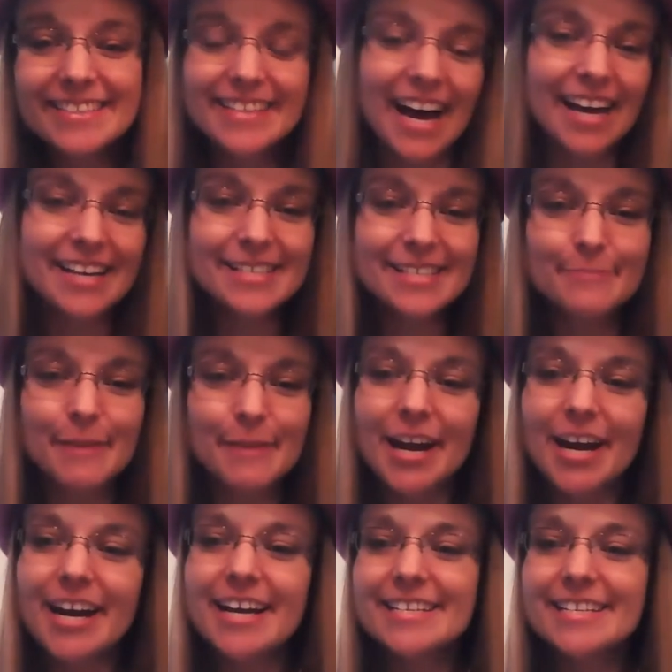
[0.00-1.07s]
got his
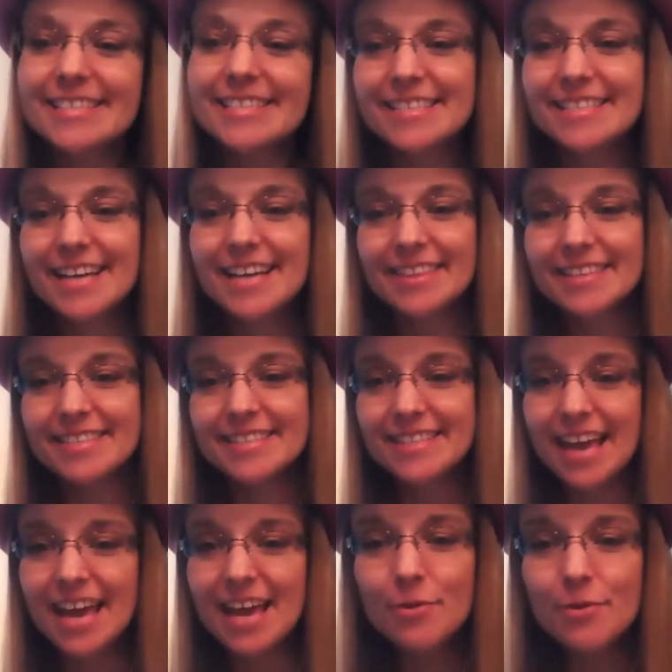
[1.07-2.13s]
parents, he's got the
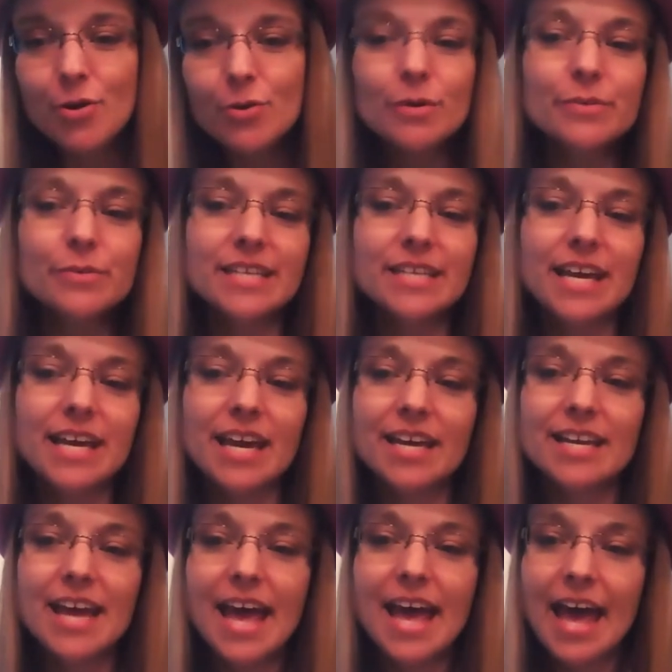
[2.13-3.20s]
same old
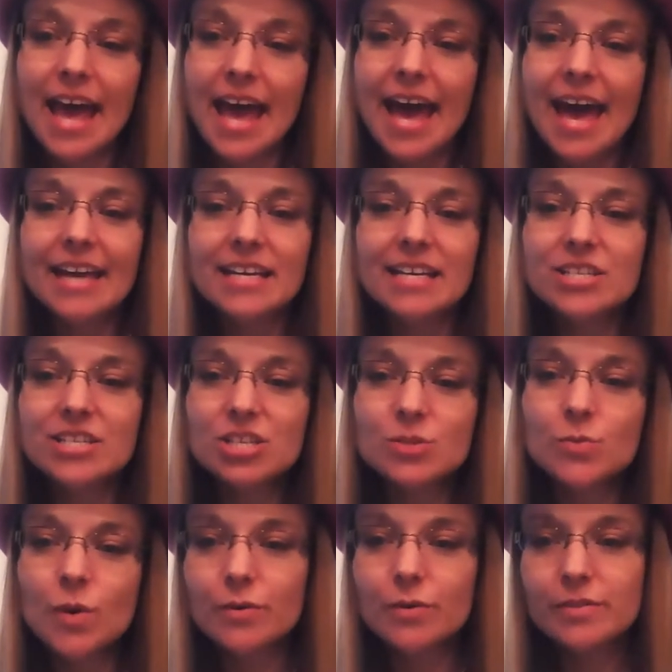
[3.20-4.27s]
routine, and he
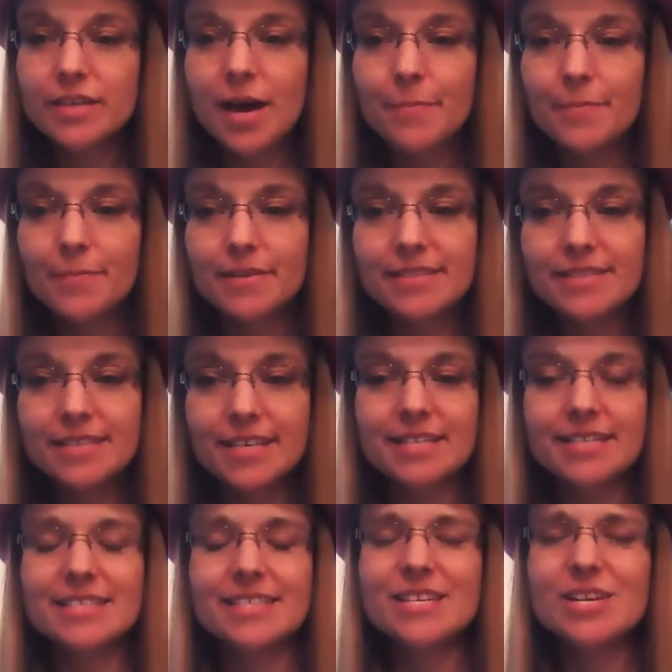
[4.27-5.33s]
just wakes up and
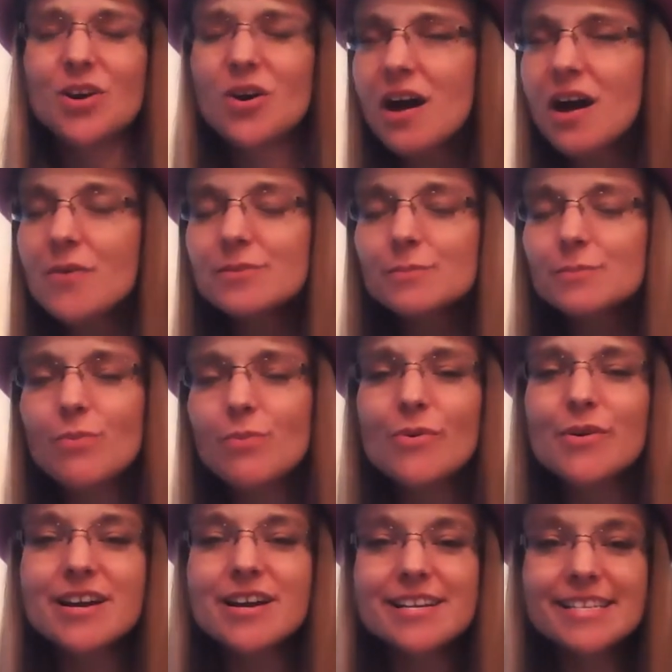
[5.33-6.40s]
says, I was
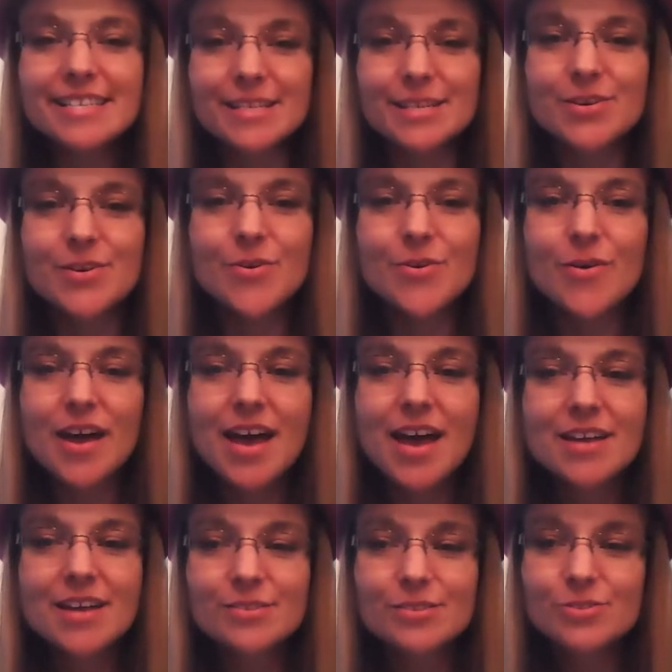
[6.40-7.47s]
born to
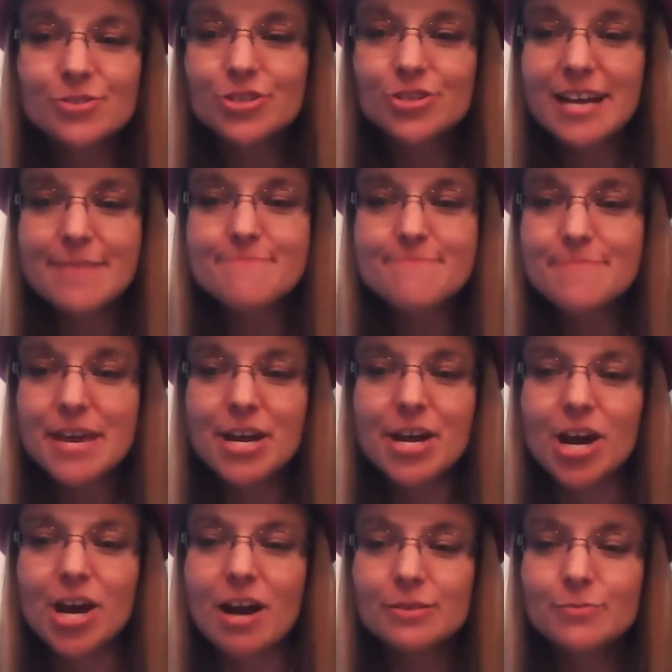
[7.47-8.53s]
dream
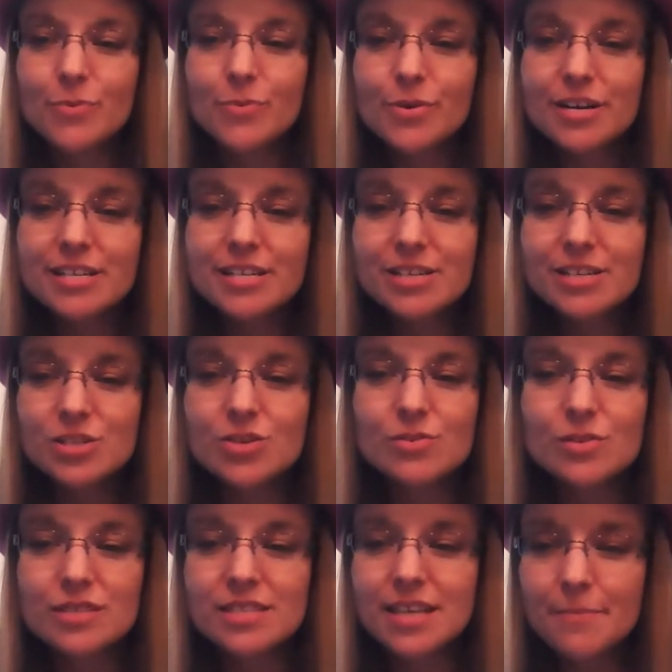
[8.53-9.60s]
bigger. I was born to
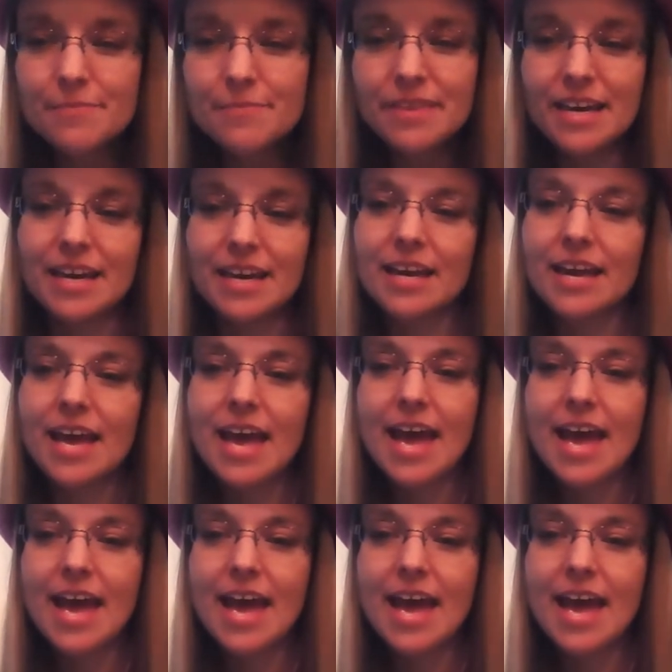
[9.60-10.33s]
do something.